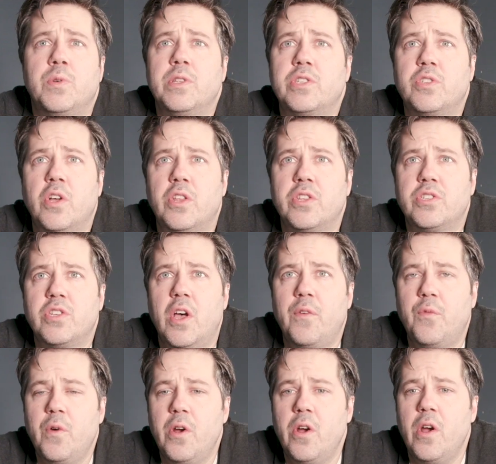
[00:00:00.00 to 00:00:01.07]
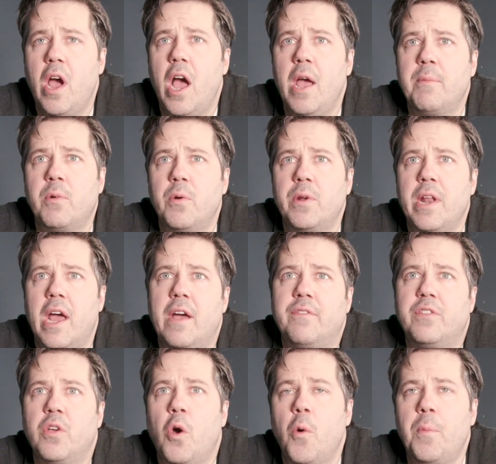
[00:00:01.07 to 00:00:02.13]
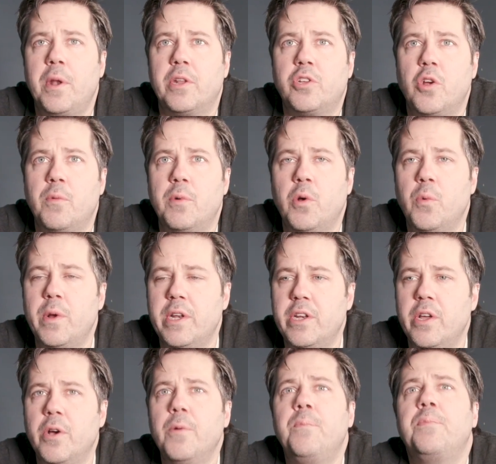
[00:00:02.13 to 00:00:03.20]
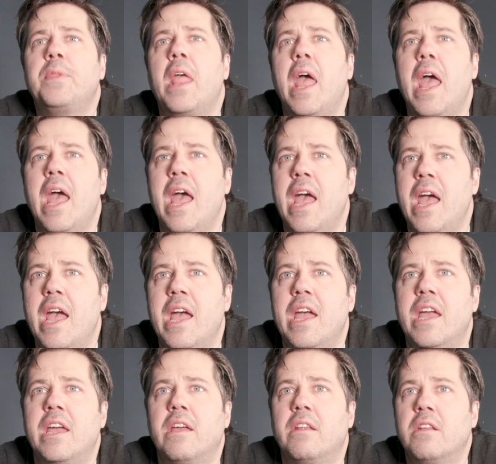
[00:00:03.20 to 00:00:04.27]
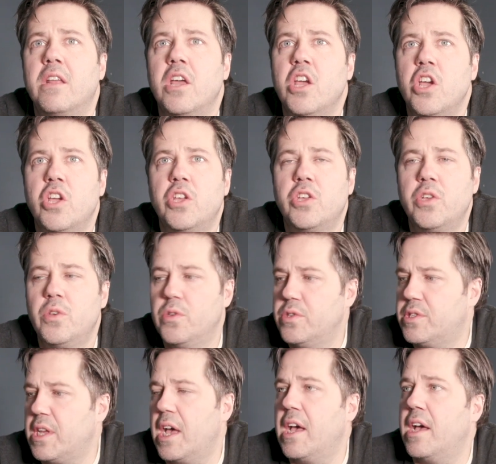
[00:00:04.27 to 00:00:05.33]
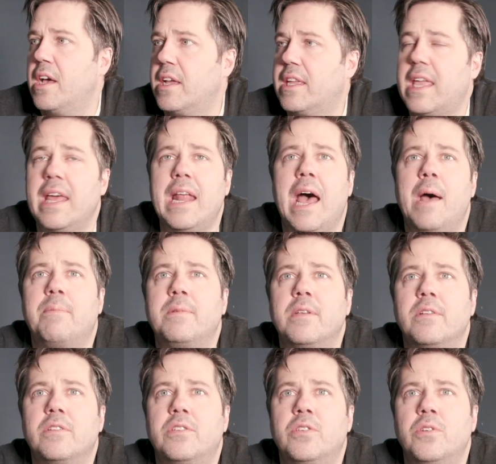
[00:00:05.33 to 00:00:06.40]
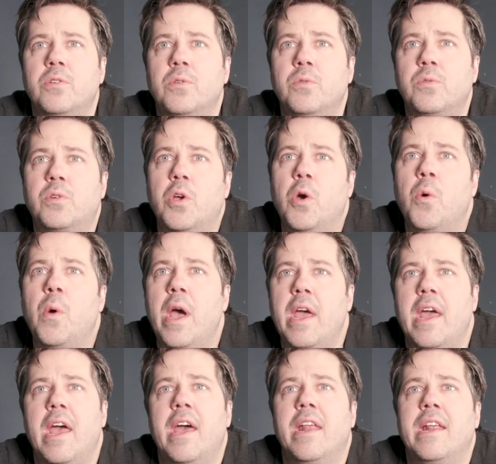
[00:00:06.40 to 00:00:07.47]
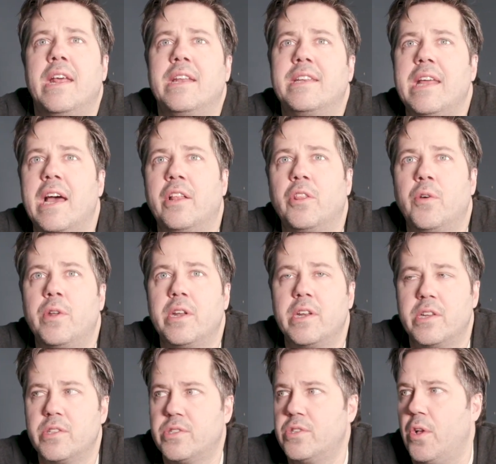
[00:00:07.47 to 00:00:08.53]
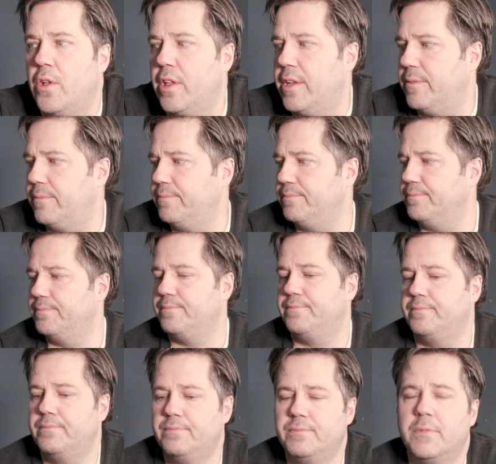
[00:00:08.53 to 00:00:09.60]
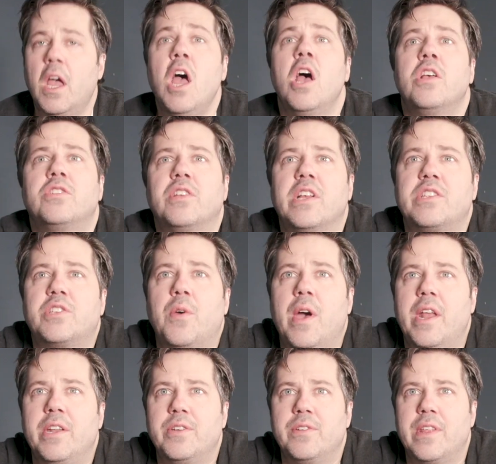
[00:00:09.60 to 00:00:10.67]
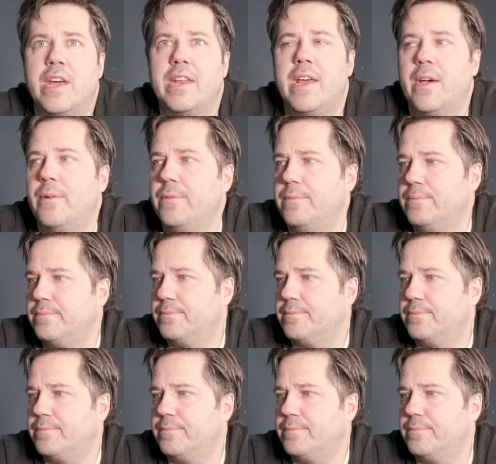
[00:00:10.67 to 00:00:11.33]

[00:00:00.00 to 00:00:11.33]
To install the software, I'm going to have to open a terminal window and use uh, apt to go ahead and download and install it. So let's go ahead and do that now.